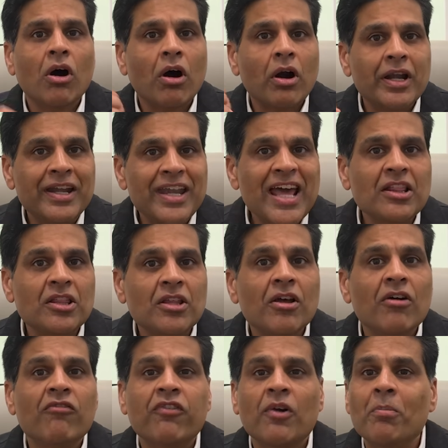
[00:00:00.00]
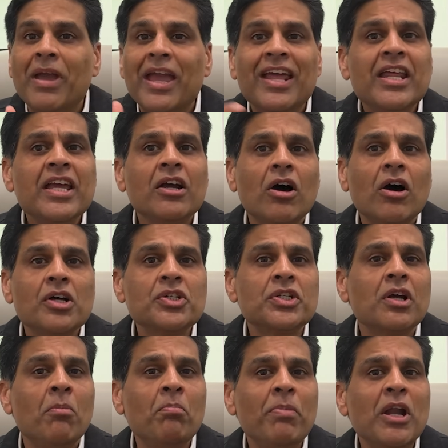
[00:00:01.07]
or death from any cause
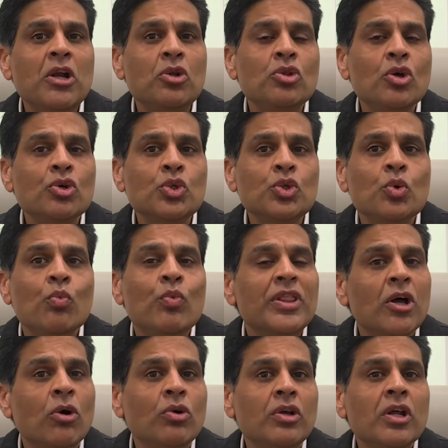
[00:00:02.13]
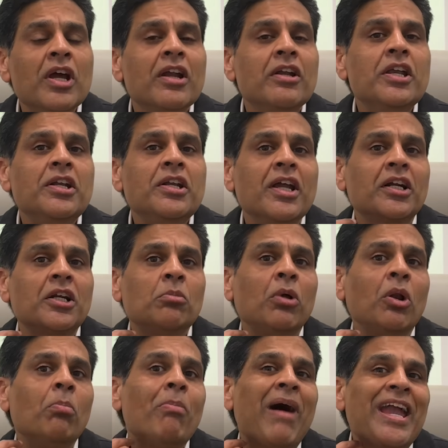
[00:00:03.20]
compared to those without
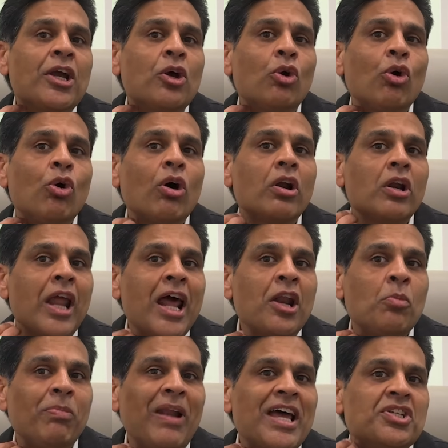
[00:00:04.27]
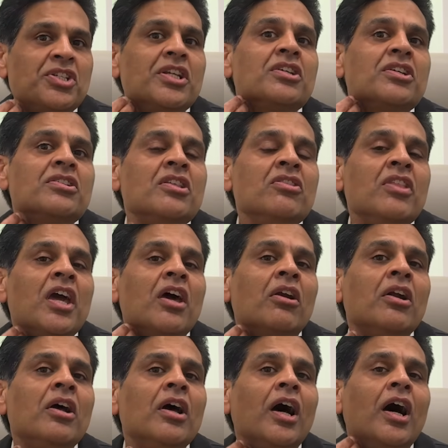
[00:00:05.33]
detectable micro or nanoplastics in
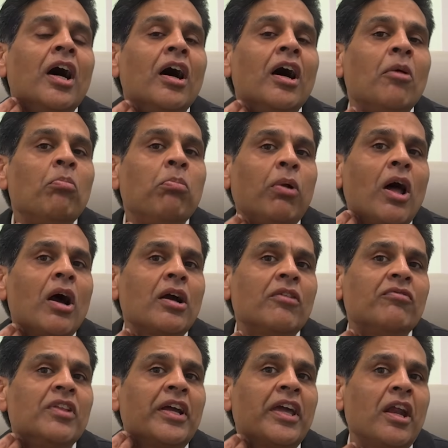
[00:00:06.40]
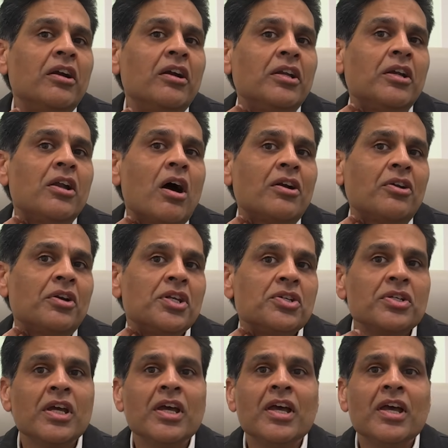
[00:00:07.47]
their plaque of the carotid arteries.